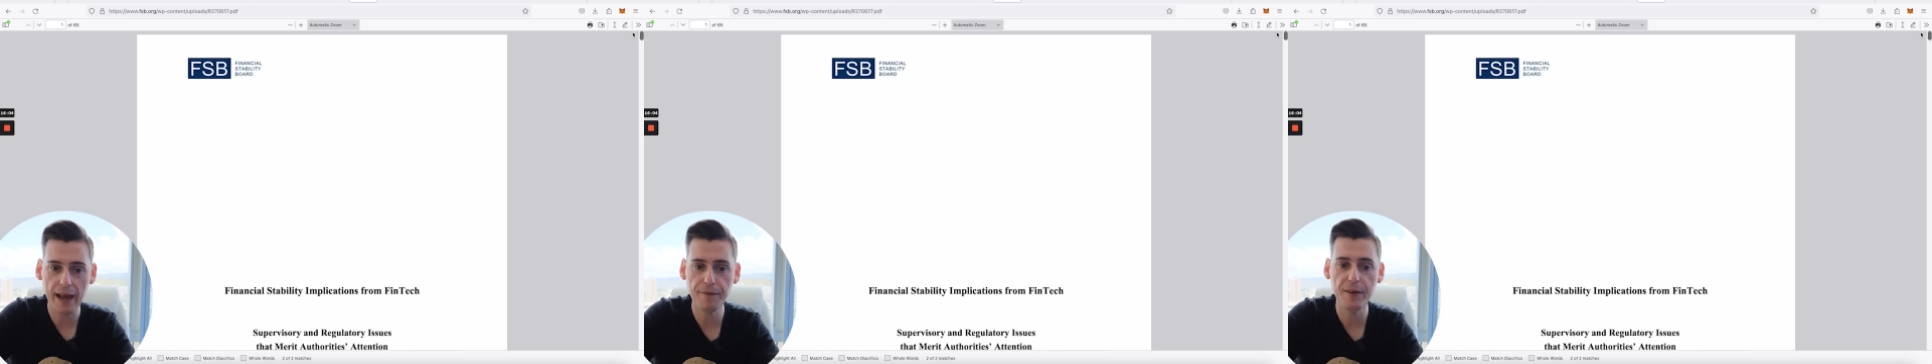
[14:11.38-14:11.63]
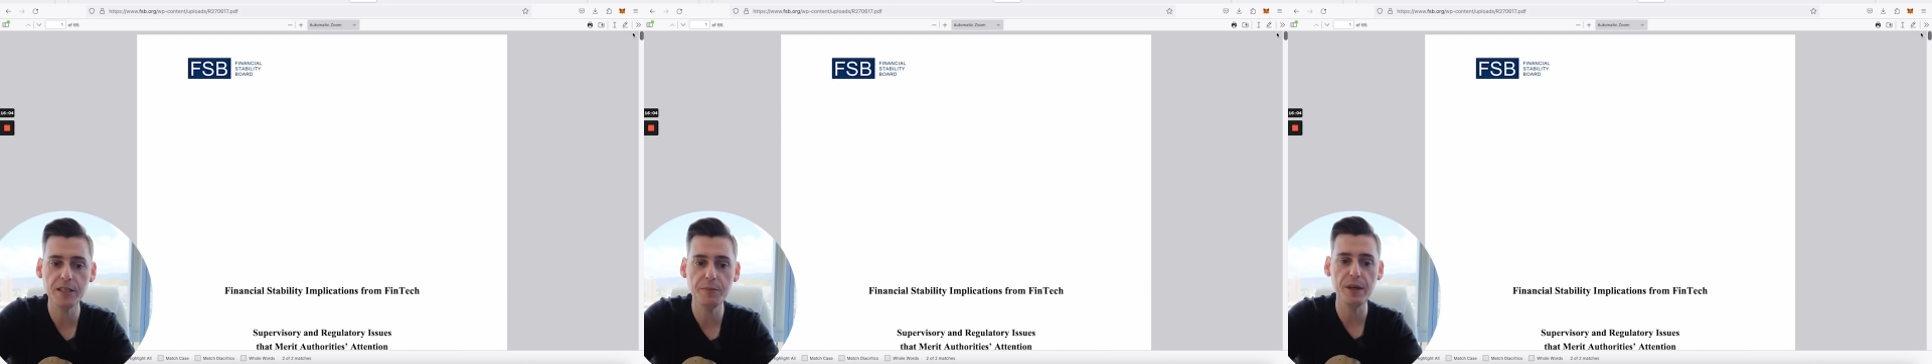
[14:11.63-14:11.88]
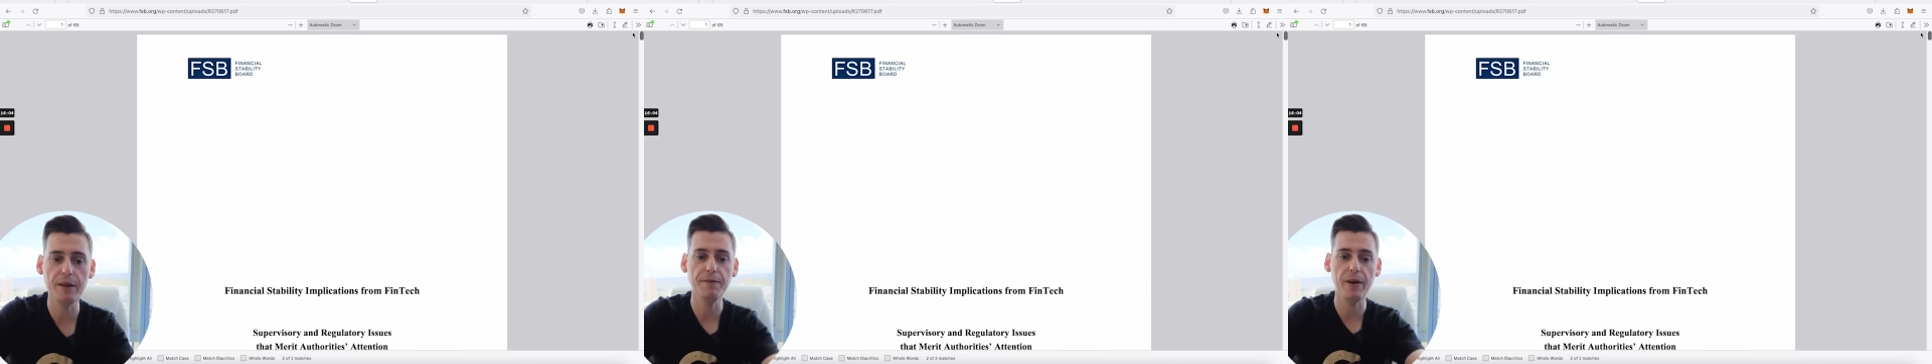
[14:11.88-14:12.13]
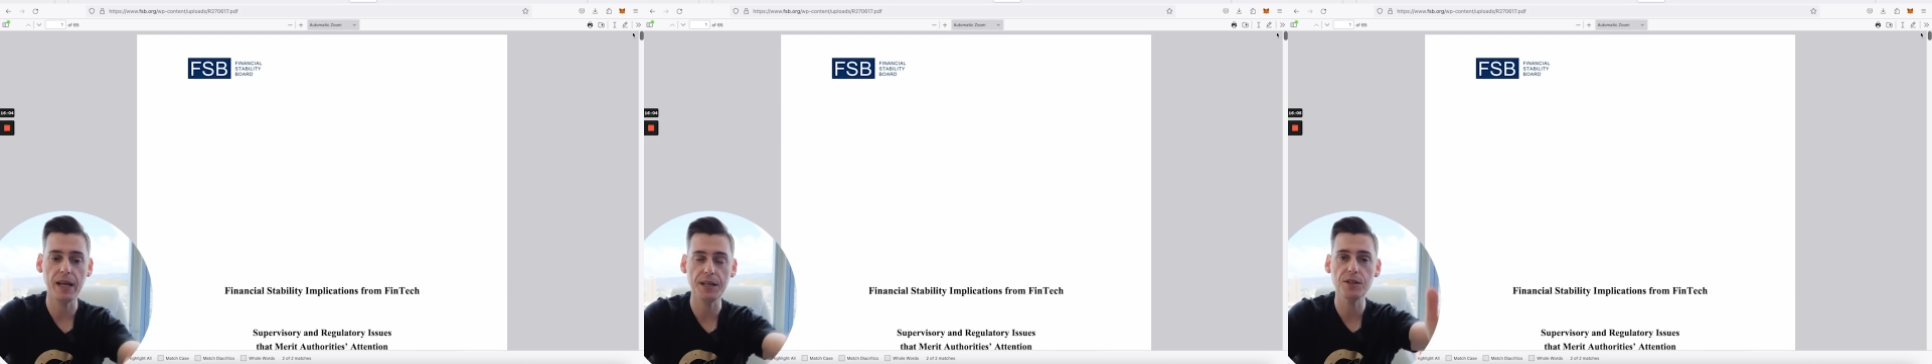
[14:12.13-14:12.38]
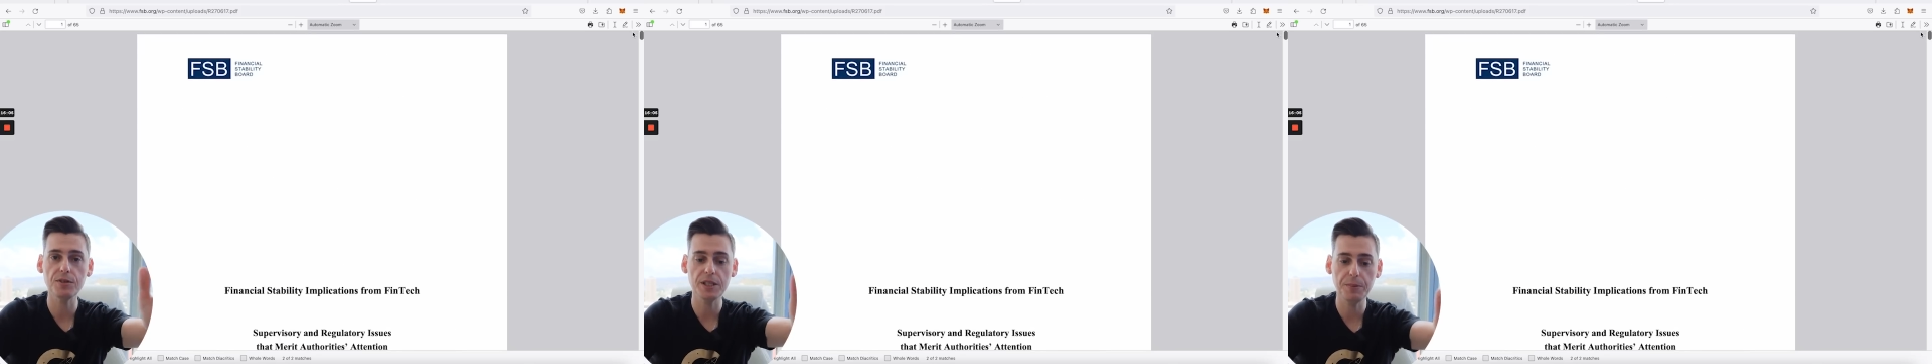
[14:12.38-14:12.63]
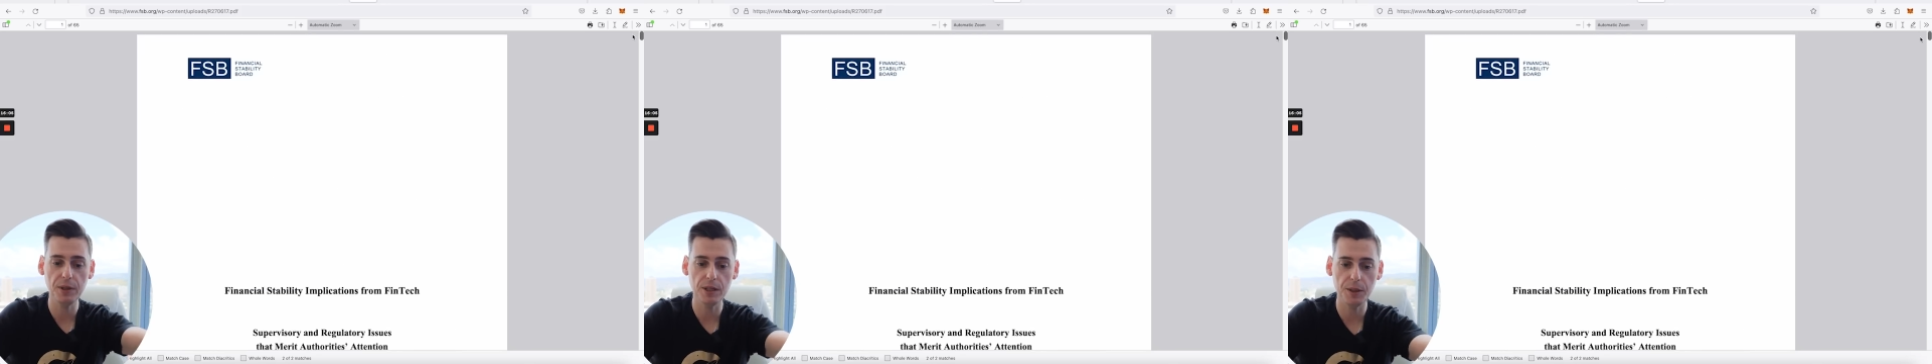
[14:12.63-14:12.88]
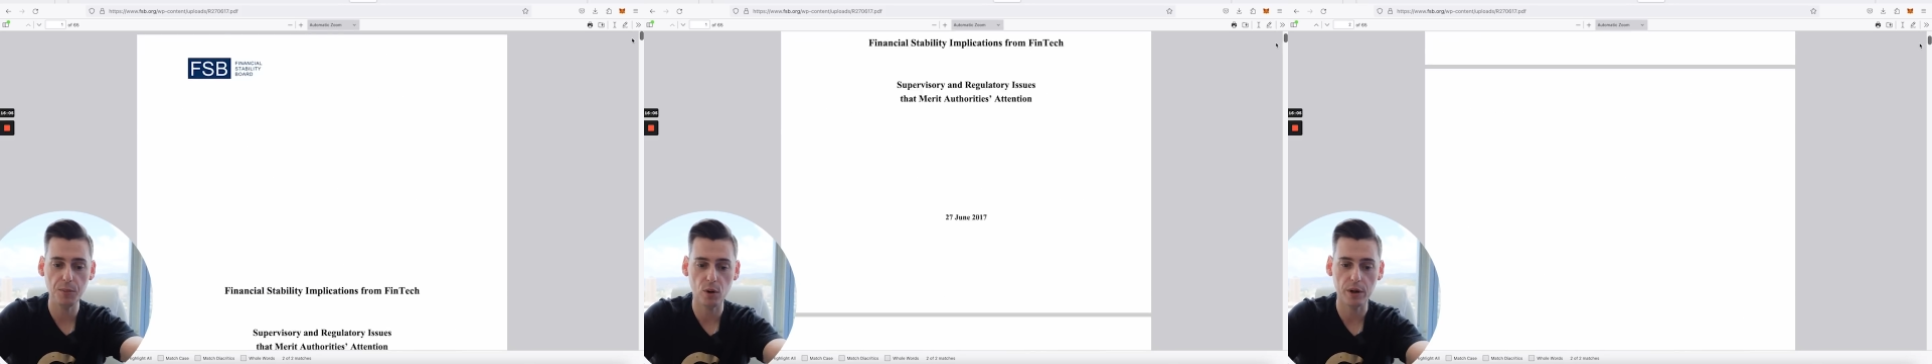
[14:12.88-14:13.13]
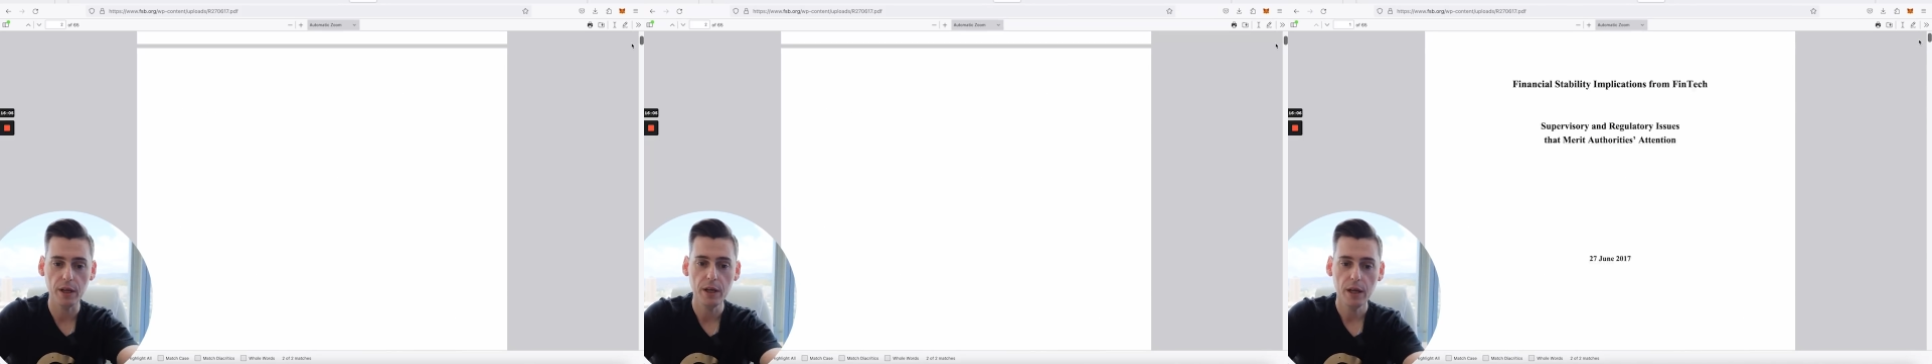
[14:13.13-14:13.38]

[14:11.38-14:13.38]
FSB, Financial Stability Board.